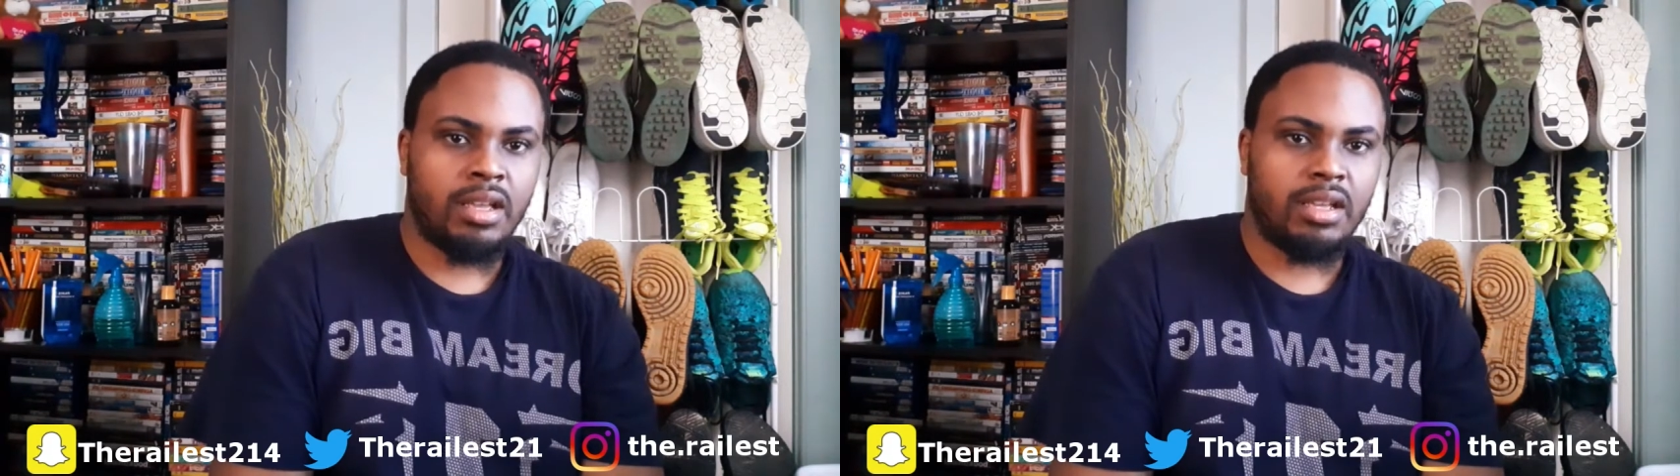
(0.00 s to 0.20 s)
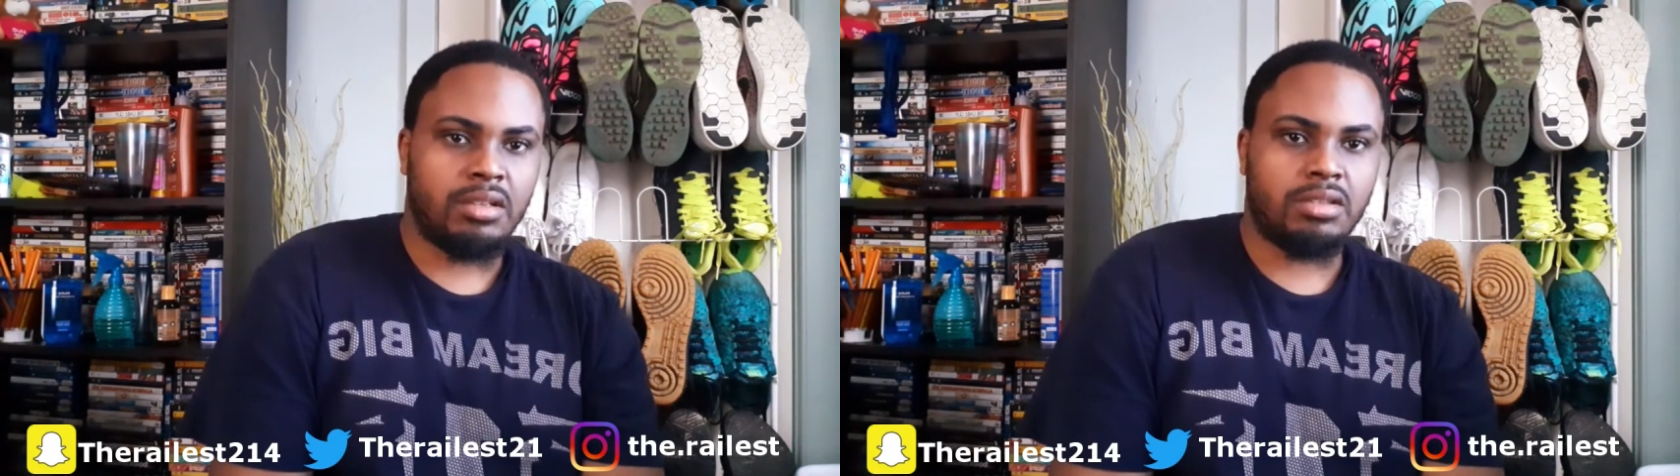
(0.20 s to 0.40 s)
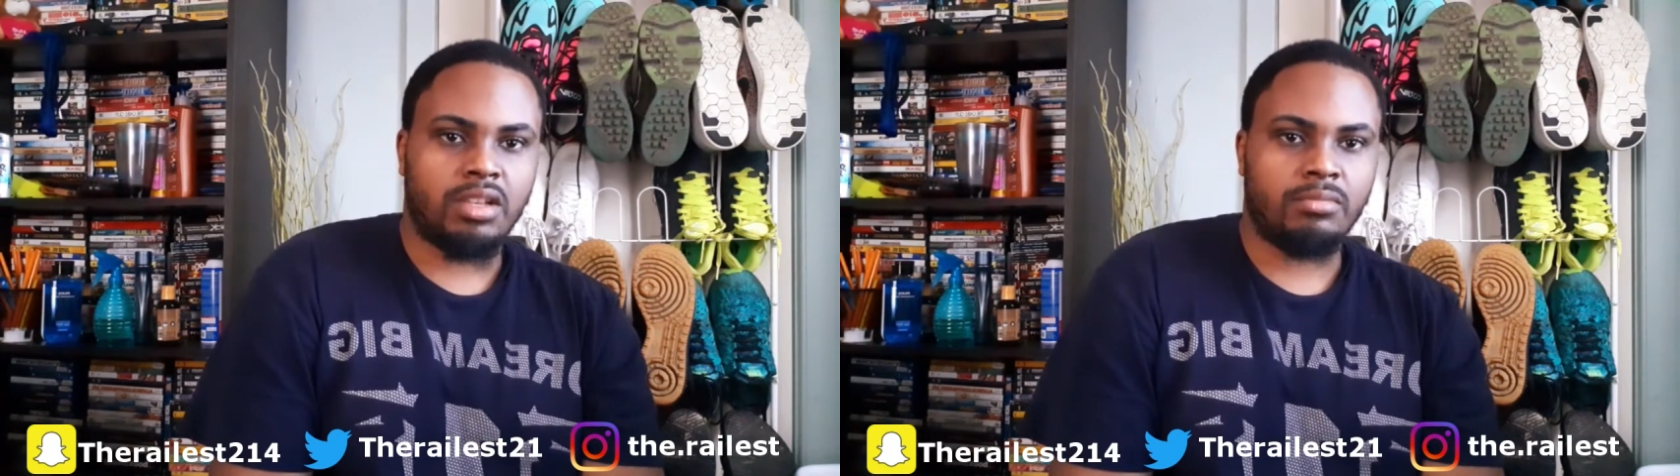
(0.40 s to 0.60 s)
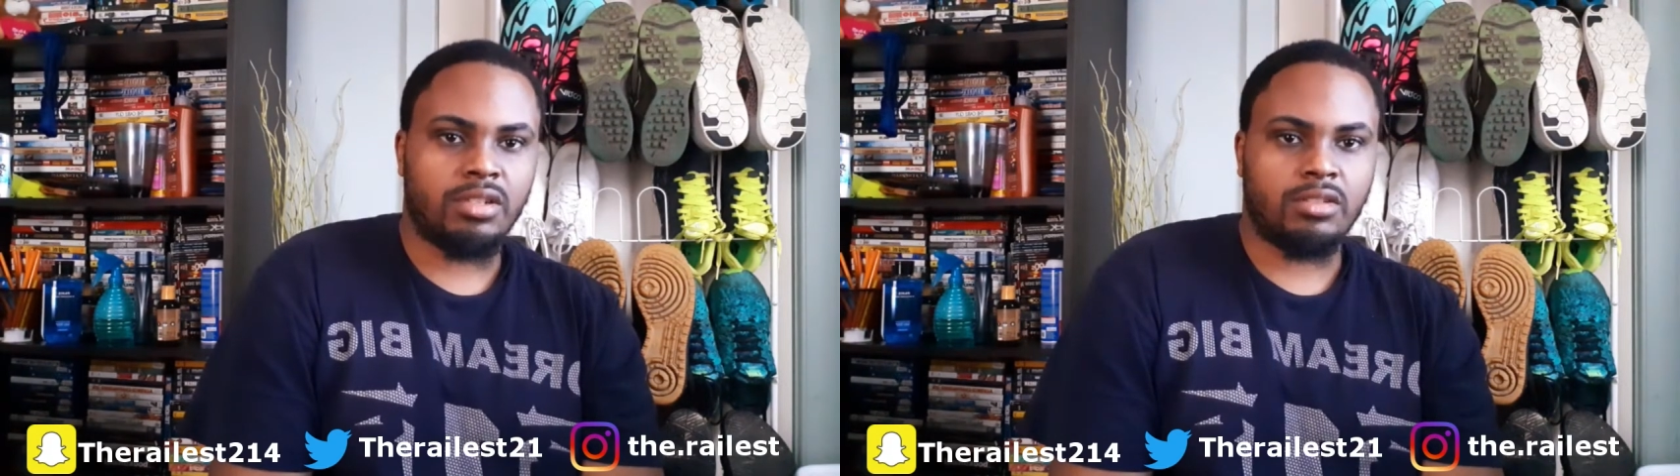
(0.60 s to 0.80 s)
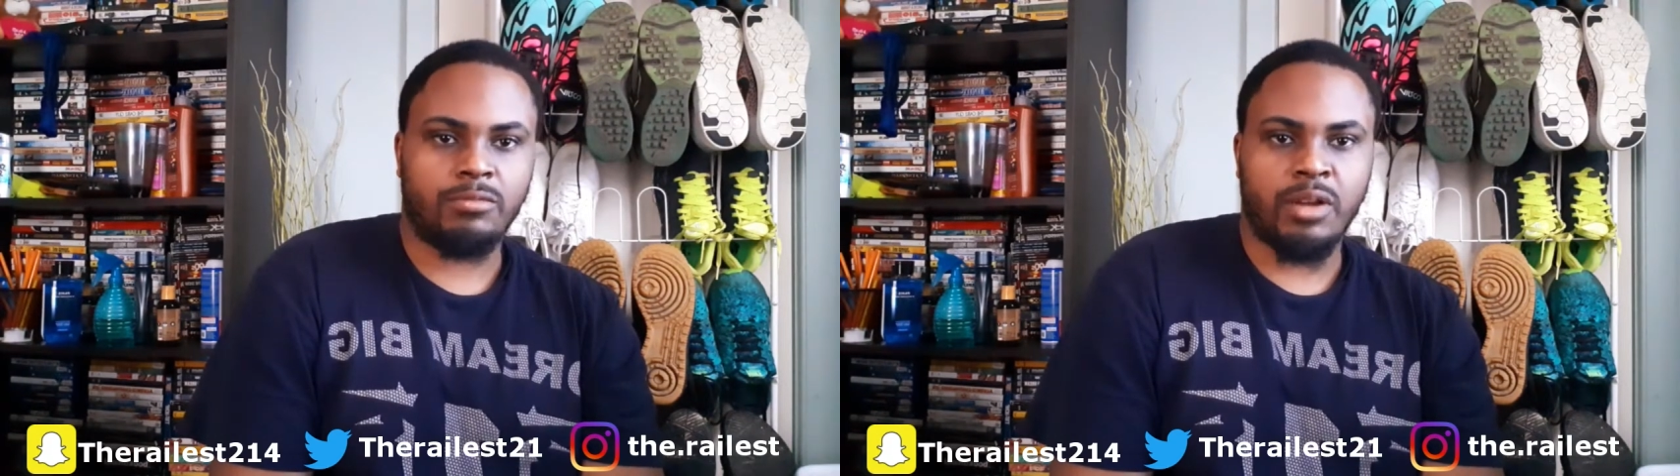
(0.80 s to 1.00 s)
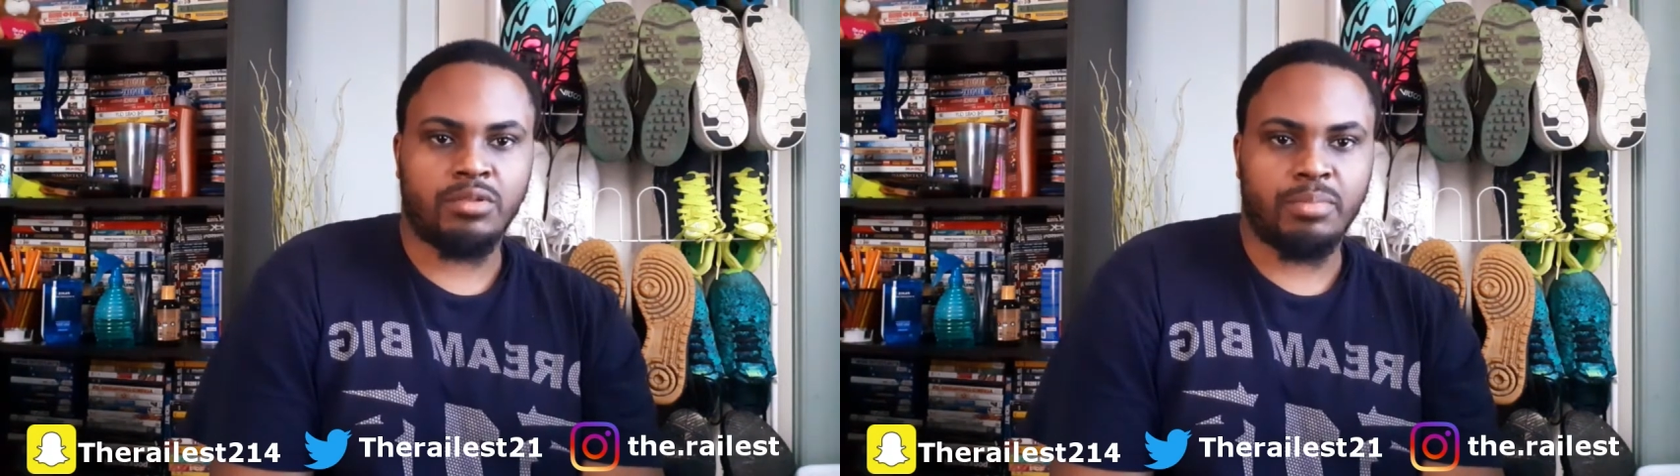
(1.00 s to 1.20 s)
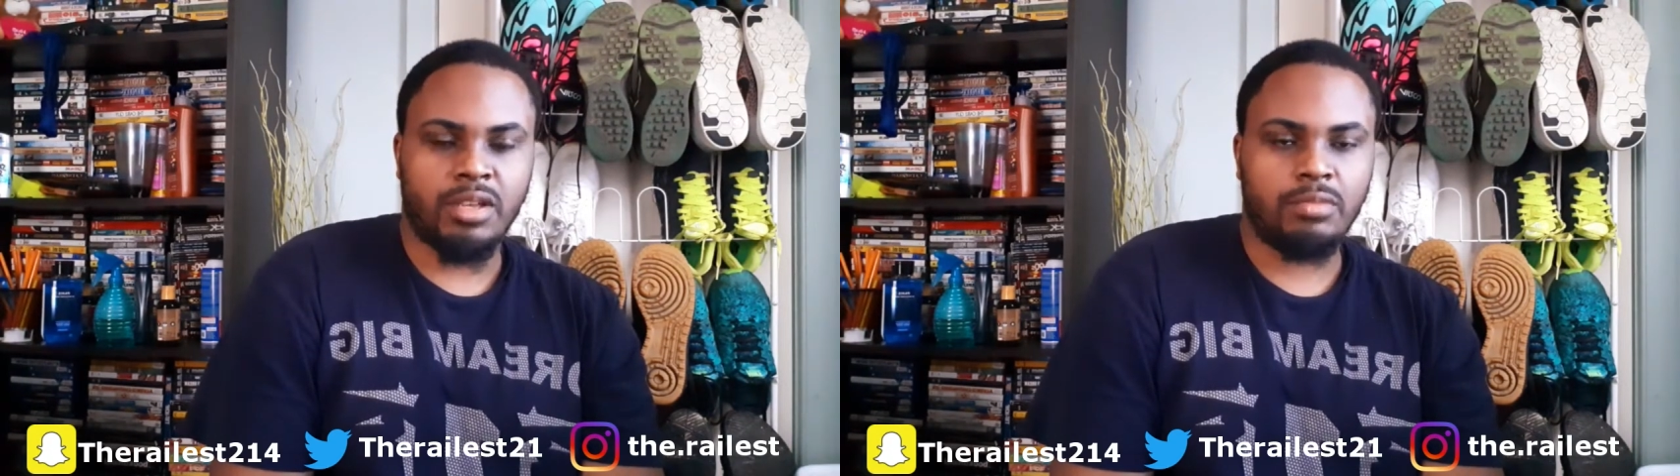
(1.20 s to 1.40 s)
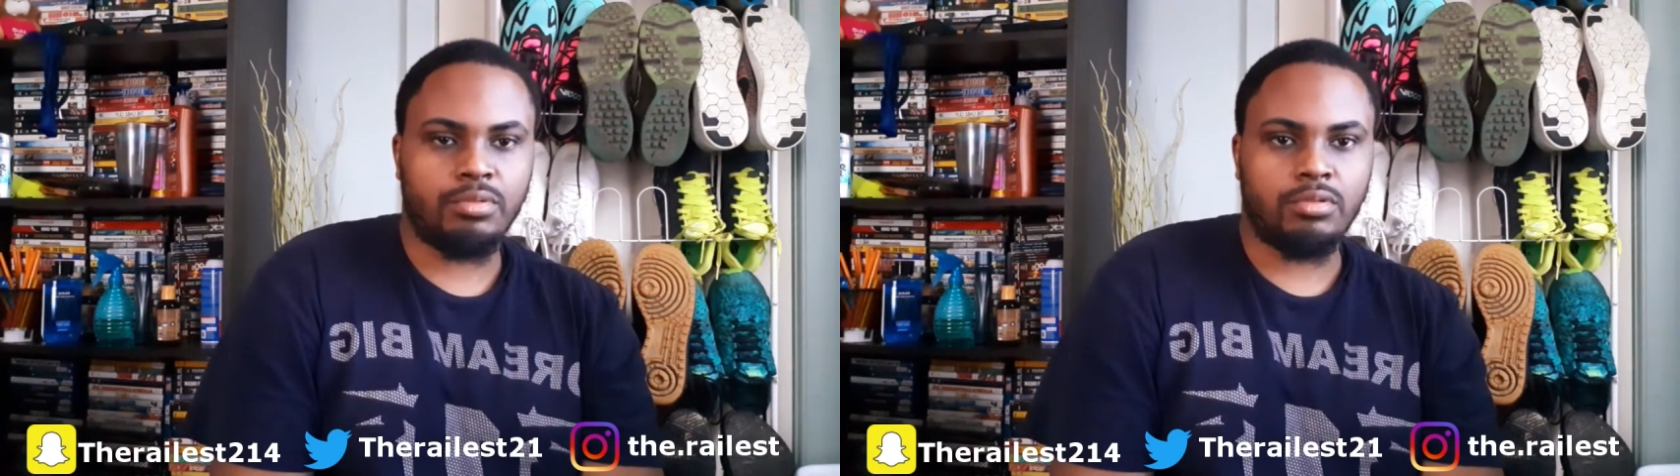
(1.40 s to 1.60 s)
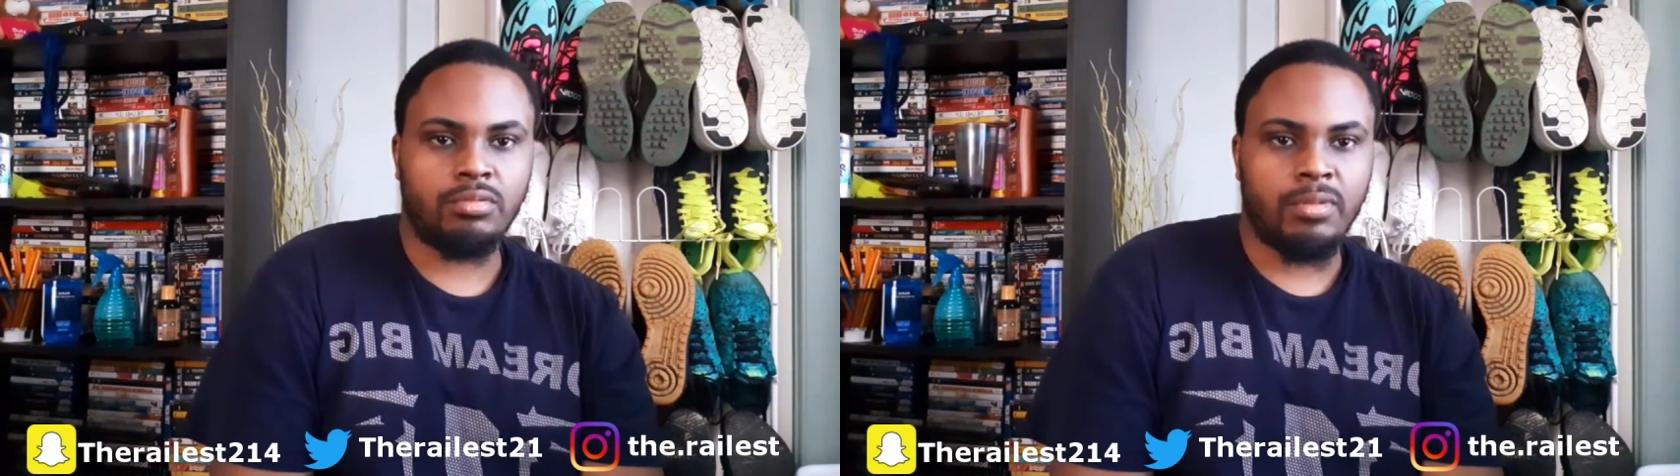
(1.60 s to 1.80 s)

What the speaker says: and some just random people.